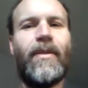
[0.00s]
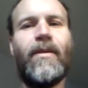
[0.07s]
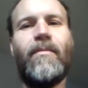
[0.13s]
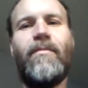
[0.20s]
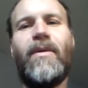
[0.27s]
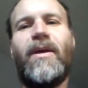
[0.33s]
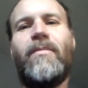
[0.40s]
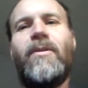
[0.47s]

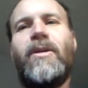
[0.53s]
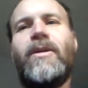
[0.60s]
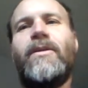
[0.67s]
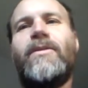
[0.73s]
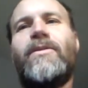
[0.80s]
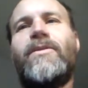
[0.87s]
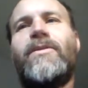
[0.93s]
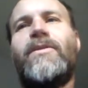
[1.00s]
Maybe
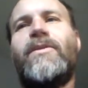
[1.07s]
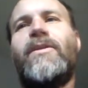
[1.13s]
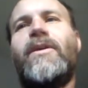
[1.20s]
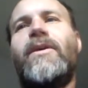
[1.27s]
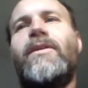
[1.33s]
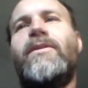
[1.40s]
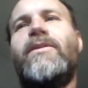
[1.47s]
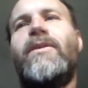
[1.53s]
it's
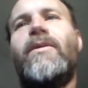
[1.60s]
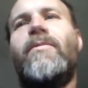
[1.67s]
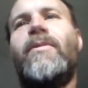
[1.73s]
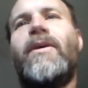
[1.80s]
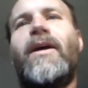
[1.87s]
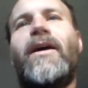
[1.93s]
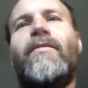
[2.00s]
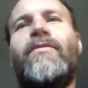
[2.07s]
that
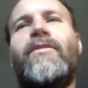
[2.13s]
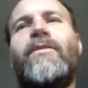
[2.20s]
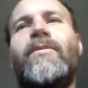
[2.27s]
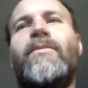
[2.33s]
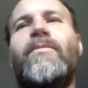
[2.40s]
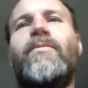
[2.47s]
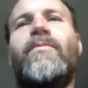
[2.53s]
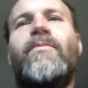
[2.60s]
we have
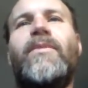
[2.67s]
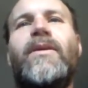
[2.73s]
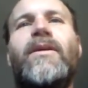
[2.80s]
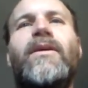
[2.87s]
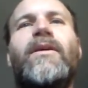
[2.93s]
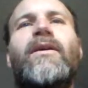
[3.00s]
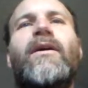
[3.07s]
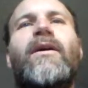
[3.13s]
to
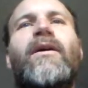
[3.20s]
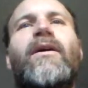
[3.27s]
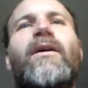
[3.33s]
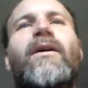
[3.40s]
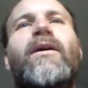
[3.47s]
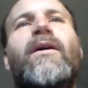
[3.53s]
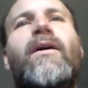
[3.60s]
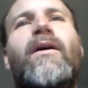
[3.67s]
be
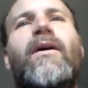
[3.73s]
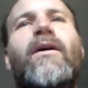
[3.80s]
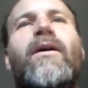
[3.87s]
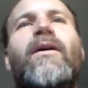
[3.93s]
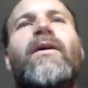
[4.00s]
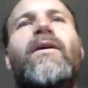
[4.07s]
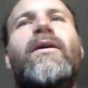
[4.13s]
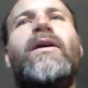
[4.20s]

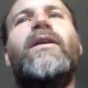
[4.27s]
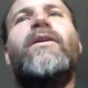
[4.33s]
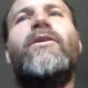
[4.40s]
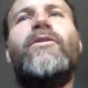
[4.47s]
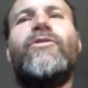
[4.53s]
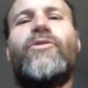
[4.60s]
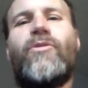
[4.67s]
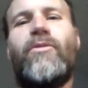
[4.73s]
in
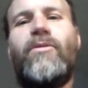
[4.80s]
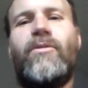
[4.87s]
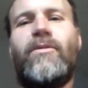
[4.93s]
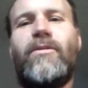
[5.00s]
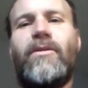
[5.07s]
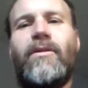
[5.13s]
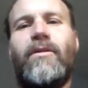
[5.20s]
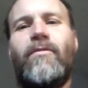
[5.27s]

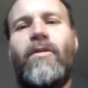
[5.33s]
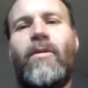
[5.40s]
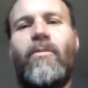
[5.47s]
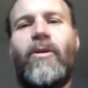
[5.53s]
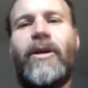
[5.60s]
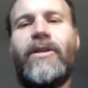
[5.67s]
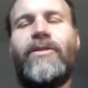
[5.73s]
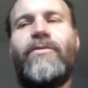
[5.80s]
control of our
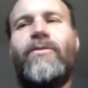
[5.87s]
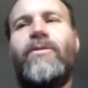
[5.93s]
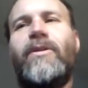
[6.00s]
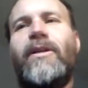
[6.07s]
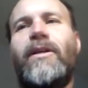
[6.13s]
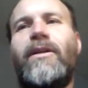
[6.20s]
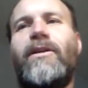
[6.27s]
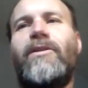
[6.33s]
brains,
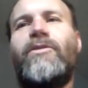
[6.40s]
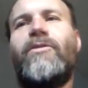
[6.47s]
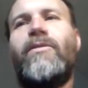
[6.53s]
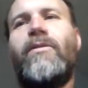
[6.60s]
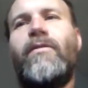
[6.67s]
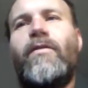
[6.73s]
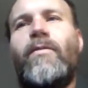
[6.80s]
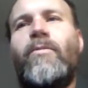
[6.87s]
fully in
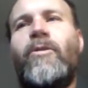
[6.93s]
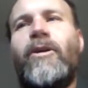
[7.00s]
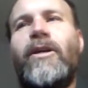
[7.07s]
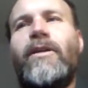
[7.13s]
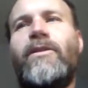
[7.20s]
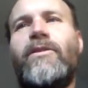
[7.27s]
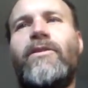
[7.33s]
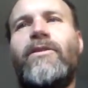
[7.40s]
control of our
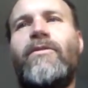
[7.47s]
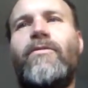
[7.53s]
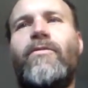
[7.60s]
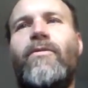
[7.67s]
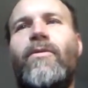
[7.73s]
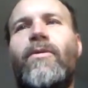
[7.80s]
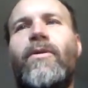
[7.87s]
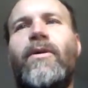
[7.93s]
brains,
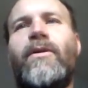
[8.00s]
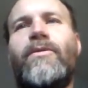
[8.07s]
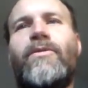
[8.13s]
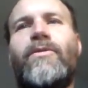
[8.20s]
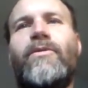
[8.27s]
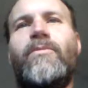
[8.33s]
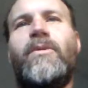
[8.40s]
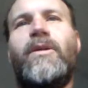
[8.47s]
for us
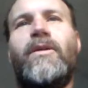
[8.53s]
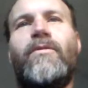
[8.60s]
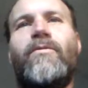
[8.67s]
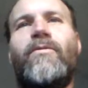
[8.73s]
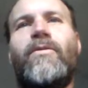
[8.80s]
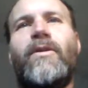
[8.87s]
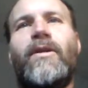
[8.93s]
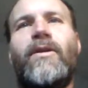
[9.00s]
to be
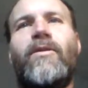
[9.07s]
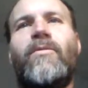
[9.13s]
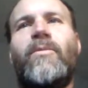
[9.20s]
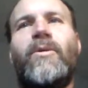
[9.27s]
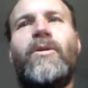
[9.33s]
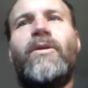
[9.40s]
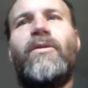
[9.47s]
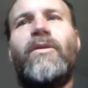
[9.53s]
fully
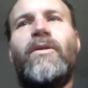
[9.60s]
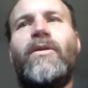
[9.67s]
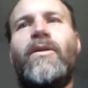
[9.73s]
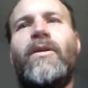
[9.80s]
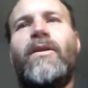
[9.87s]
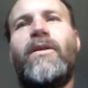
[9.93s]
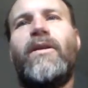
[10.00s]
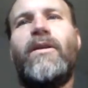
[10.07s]
human.
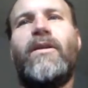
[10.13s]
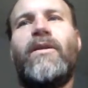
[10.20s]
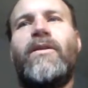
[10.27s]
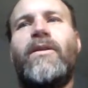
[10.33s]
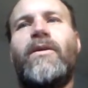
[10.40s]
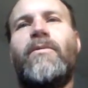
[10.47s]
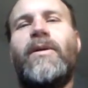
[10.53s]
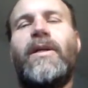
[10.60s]

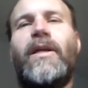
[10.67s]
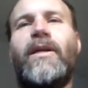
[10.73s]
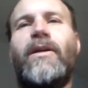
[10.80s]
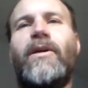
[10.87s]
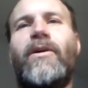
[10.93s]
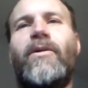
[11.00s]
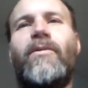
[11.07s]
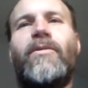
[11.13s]
Anything we let
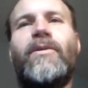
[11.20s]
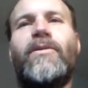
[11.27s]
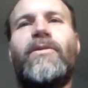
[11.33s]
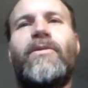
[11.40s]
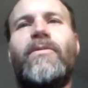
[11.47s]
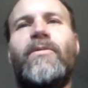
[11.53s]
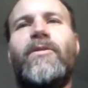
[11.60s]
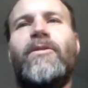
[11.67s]
go
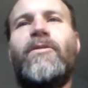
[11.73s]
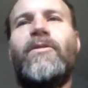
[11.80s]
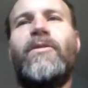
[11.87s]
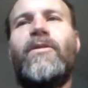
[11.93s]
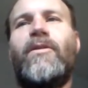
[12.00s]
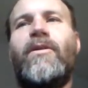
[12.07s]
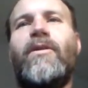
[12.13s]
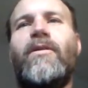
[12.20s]
is
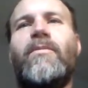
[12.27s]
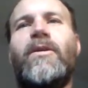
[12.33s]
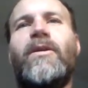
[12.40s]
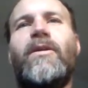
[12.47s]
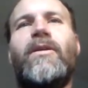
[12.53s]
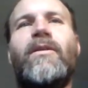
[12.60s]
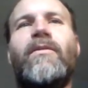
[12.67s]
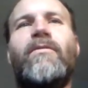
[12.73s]
going to
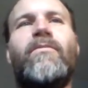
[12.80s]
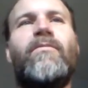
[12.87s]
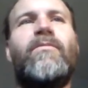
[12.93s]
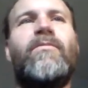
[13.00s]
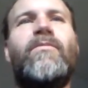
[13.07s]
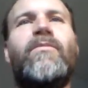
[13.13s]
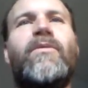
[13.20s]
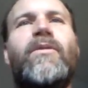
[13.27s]
be,
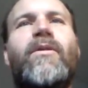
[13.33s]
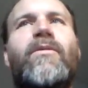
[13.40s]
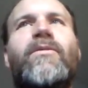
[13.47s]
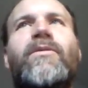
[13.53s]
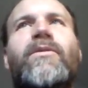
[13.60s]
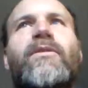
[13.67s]
you know,